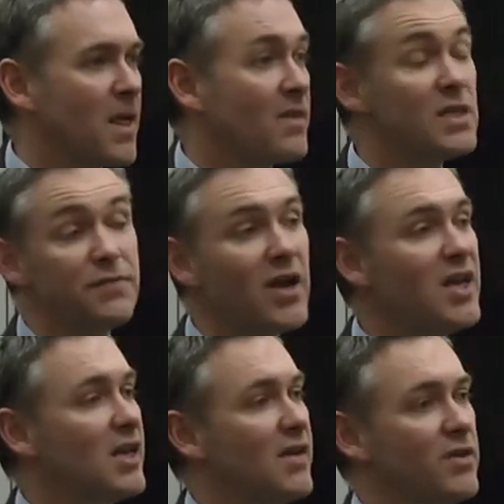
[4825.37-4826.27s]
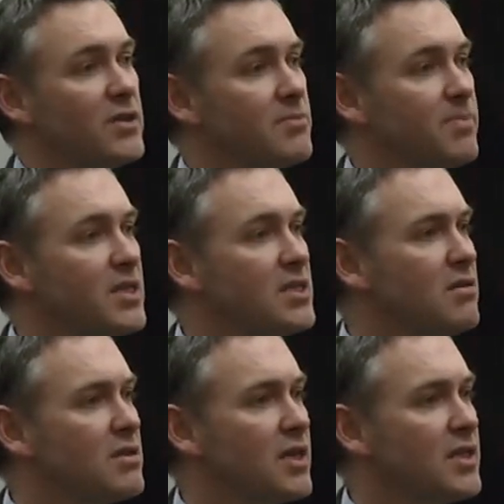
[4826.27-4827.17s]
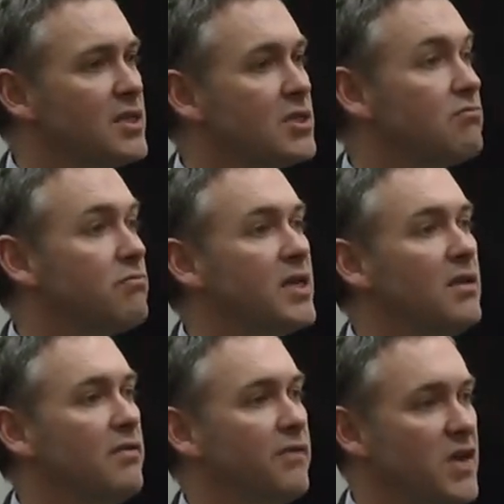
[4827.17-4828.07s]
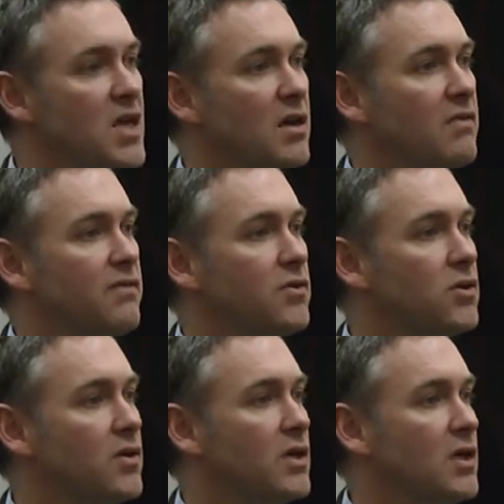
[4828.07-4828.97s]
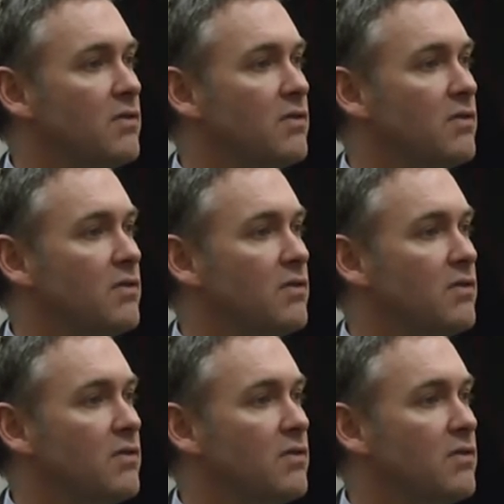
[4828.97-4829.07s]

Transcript: There's very little evidence, but this looks like this is real fear for